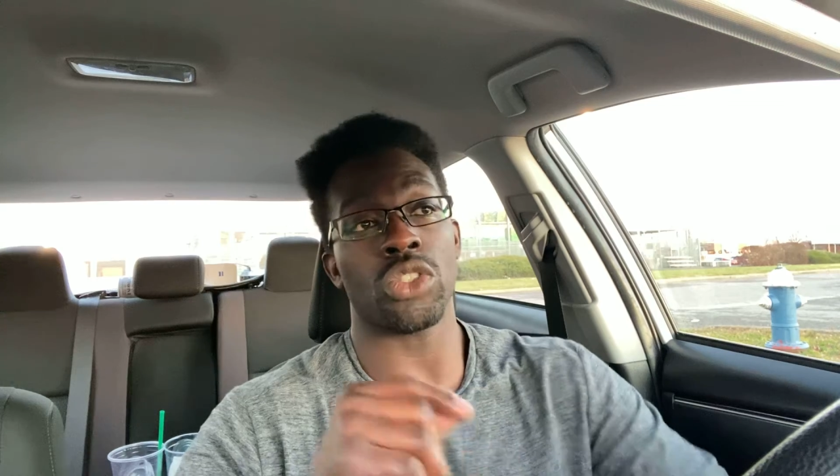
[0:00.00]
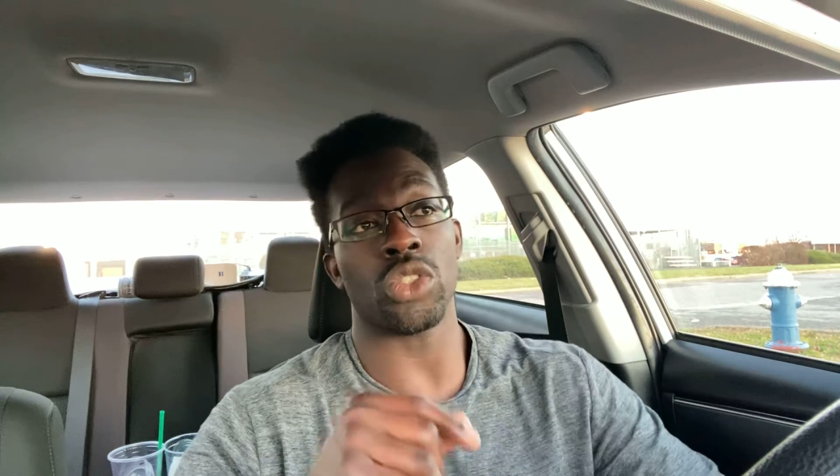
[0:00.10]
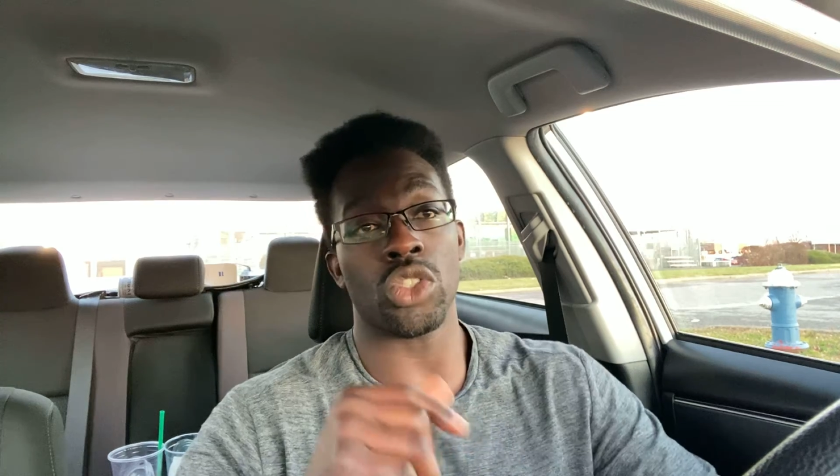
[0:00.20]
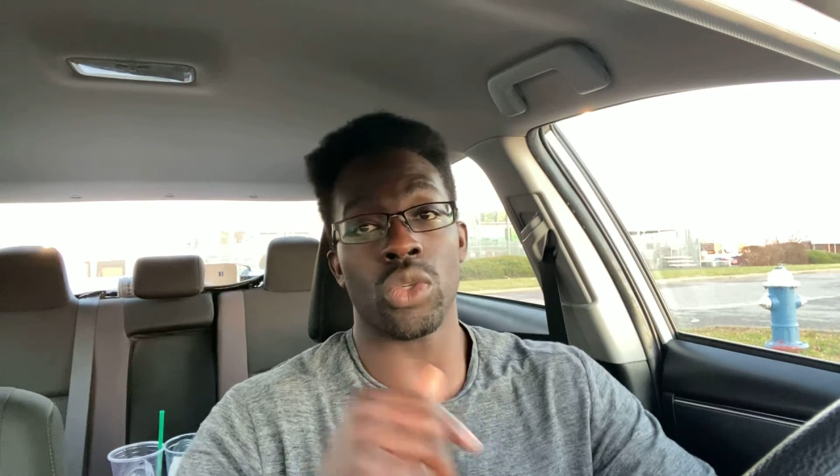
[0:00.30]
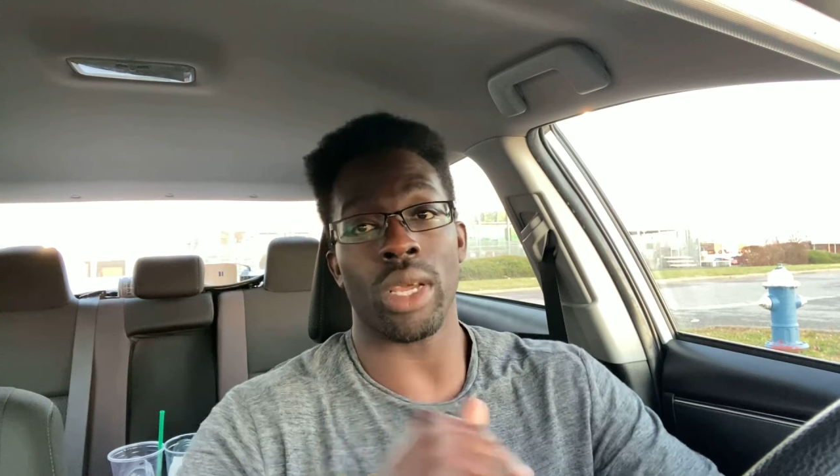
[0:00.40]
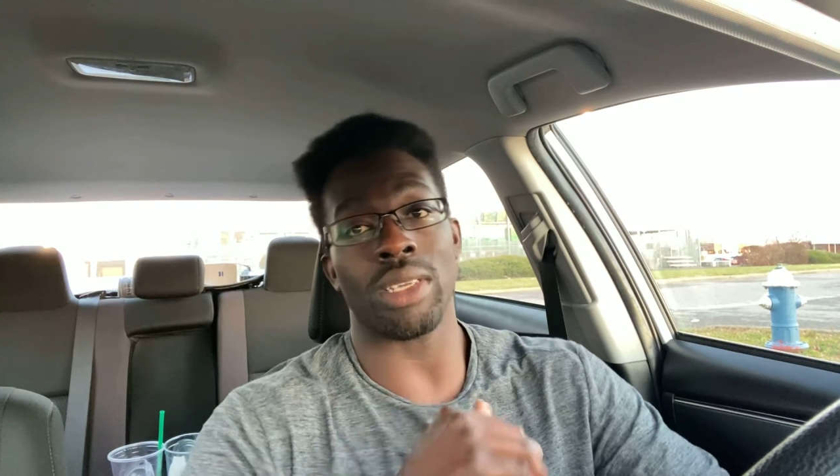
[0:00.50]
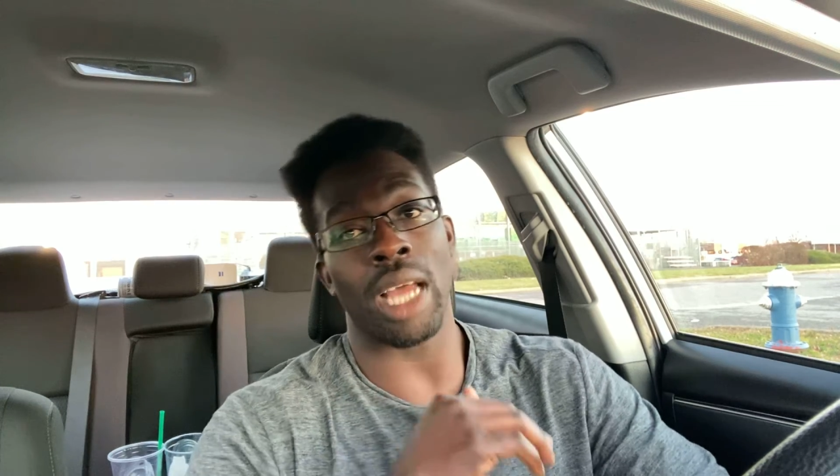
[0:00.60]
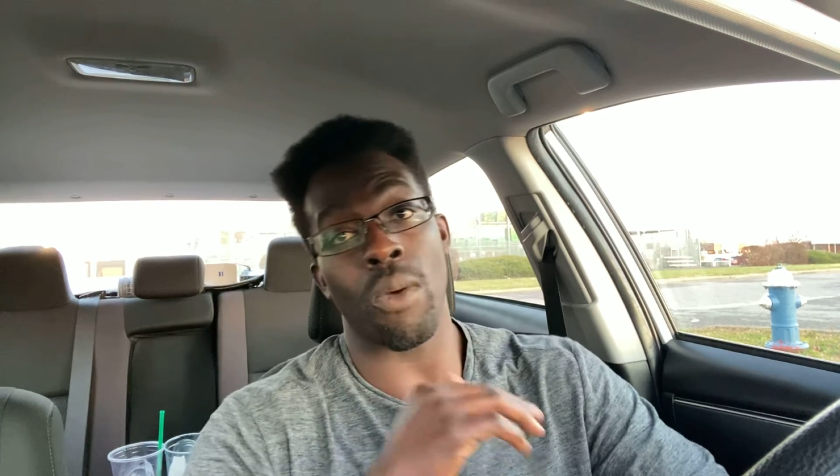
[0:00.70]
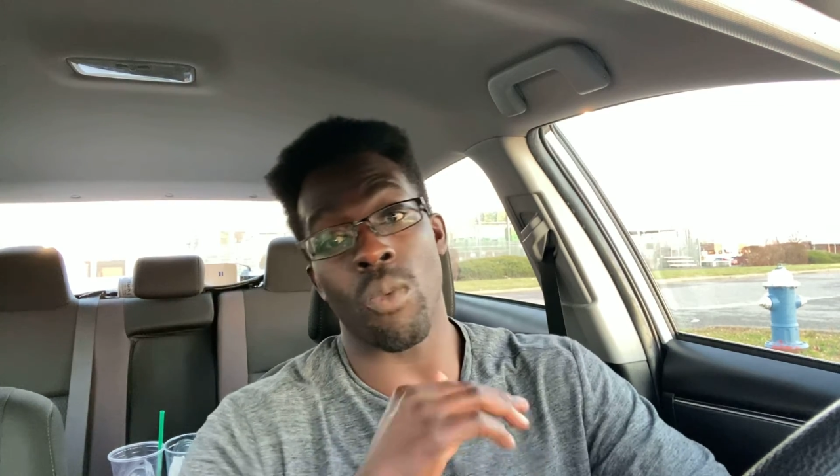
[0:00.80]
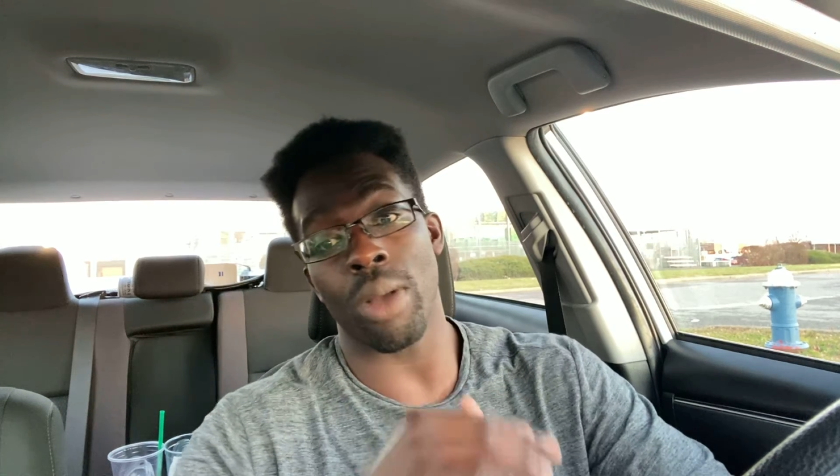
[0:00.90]
little trick,
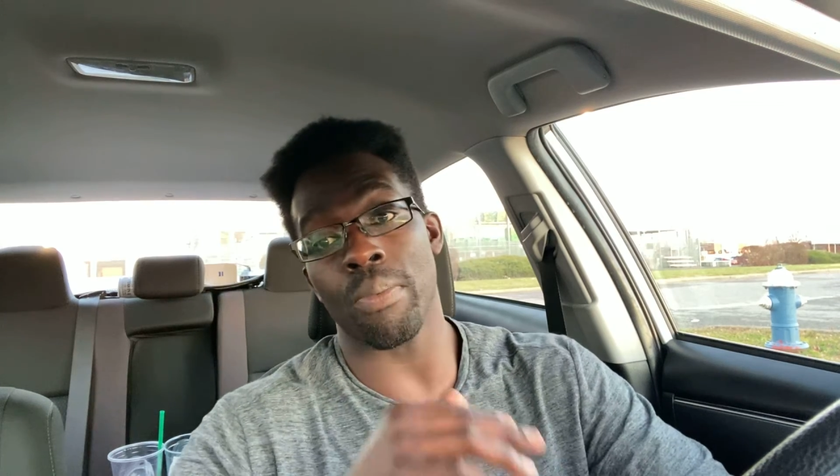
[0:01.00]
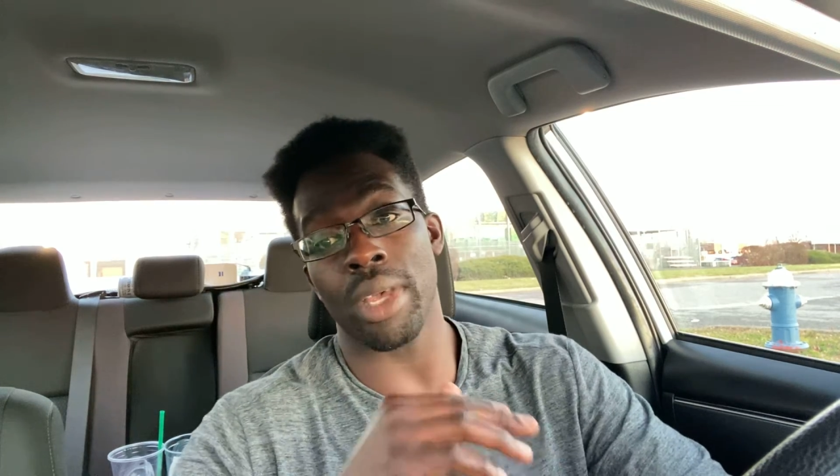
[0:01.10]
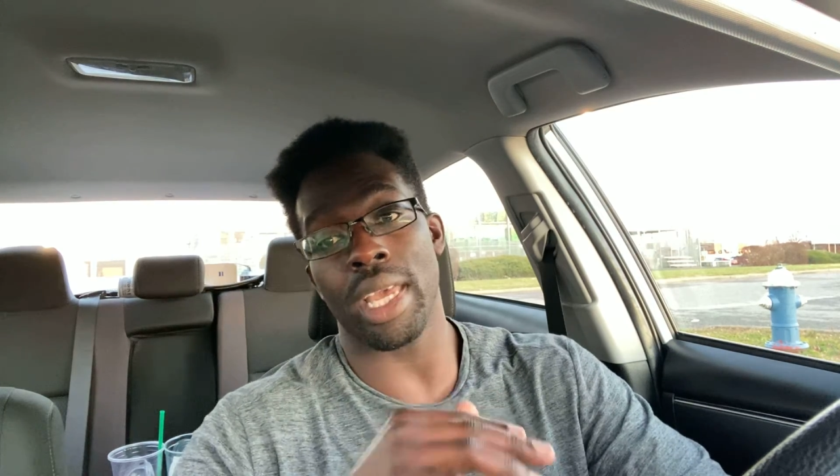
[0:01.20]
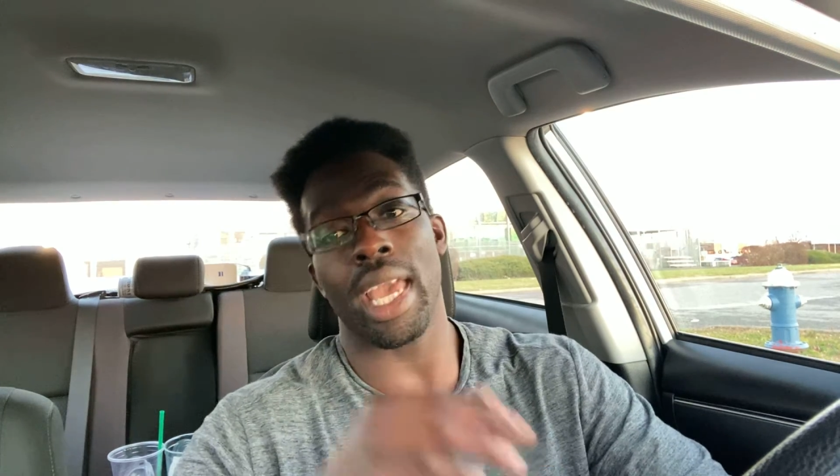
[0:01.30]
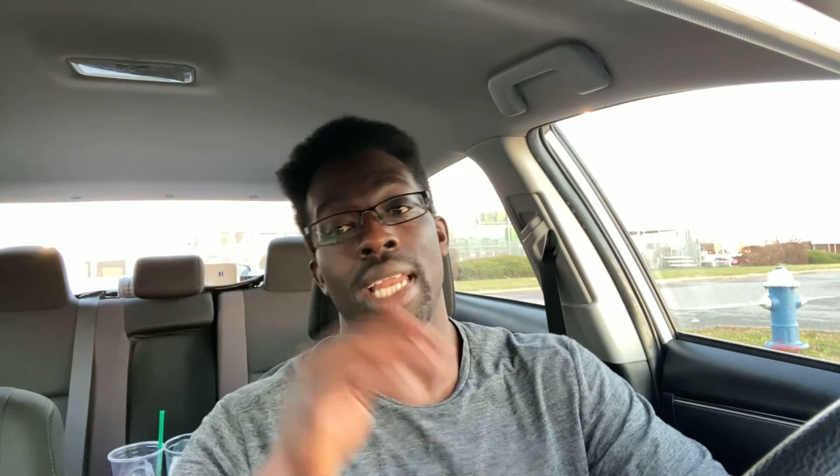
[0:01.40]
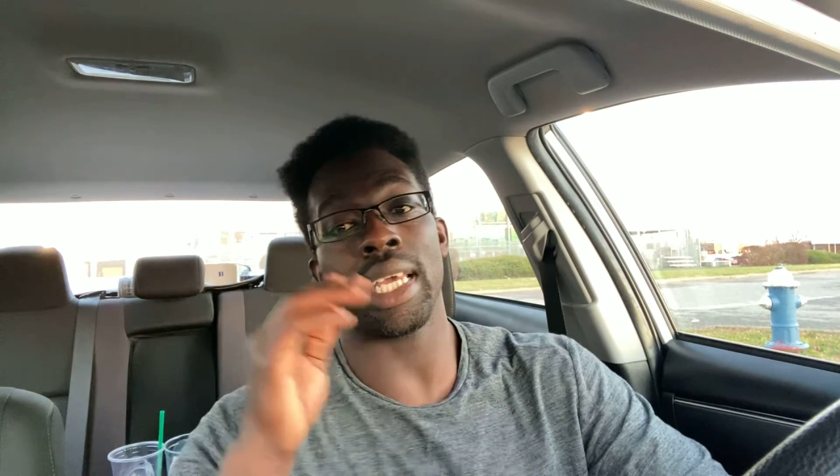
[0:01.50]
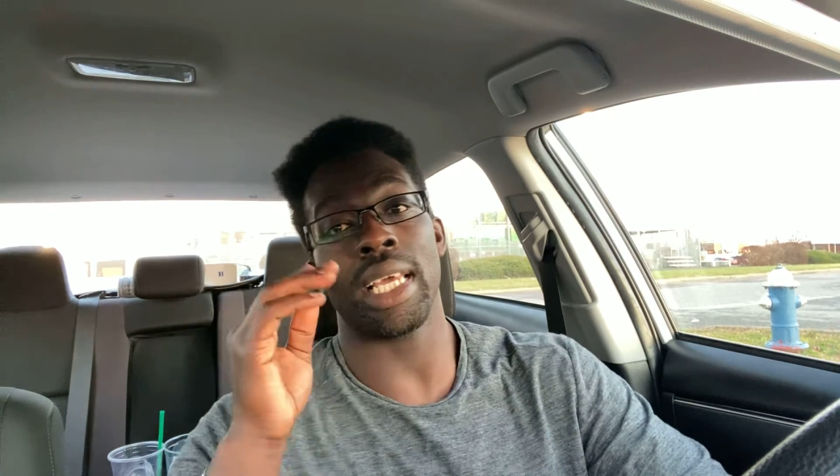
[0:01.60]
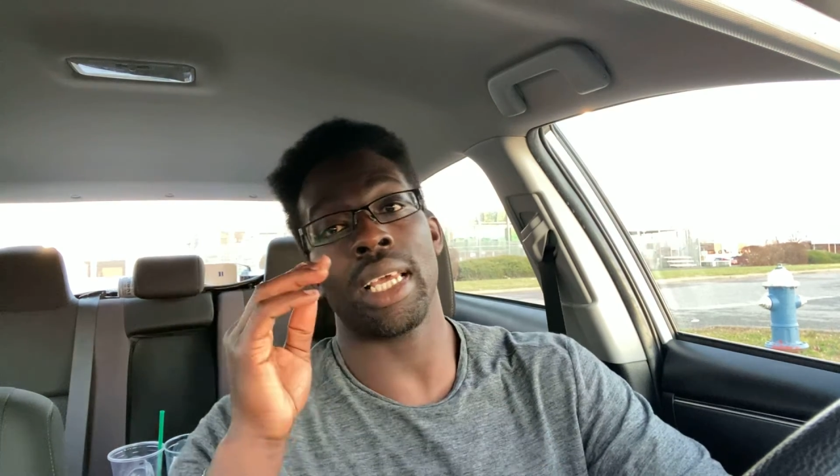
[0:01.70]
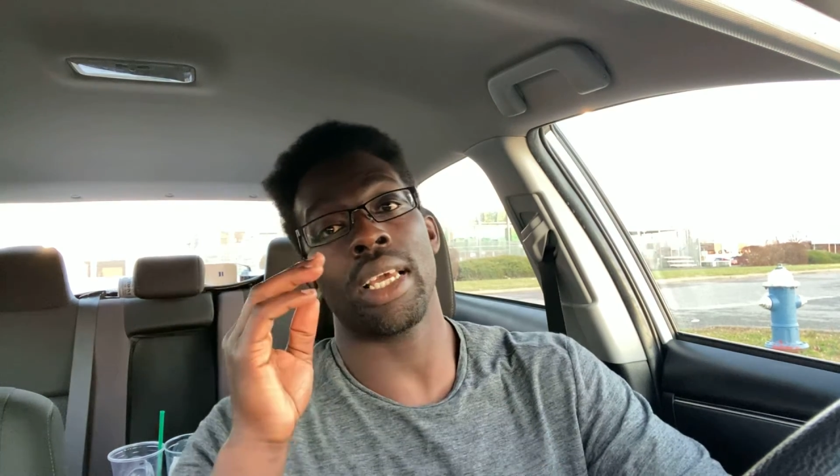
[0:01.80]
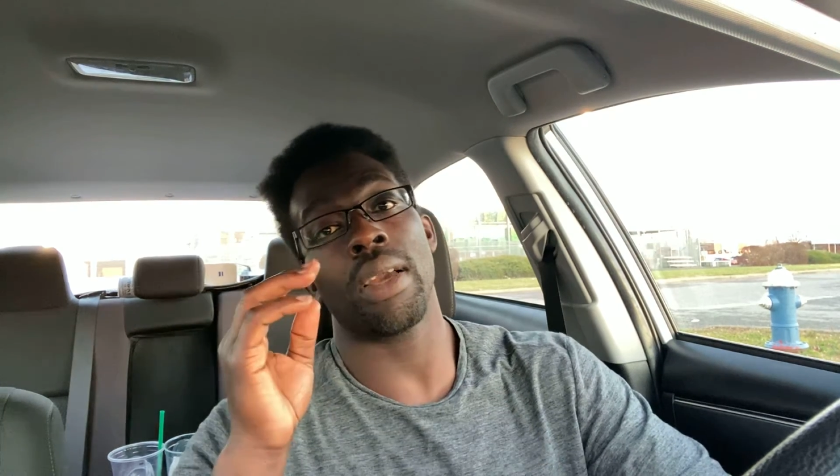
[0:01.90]
not one bit, and
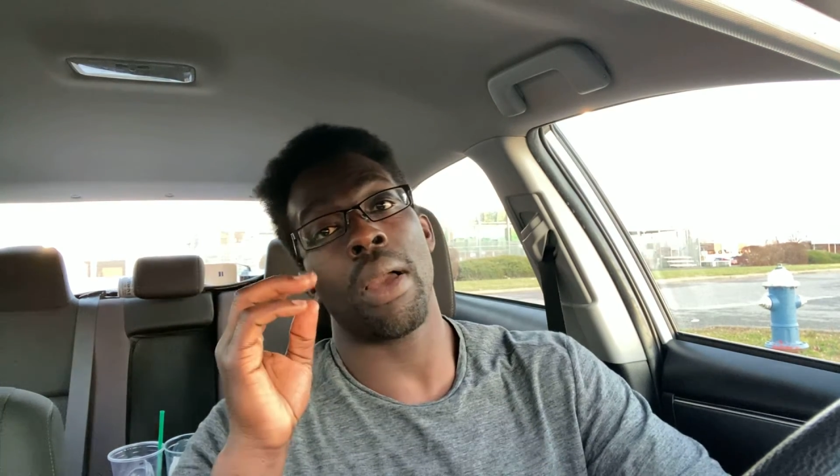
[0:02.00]
he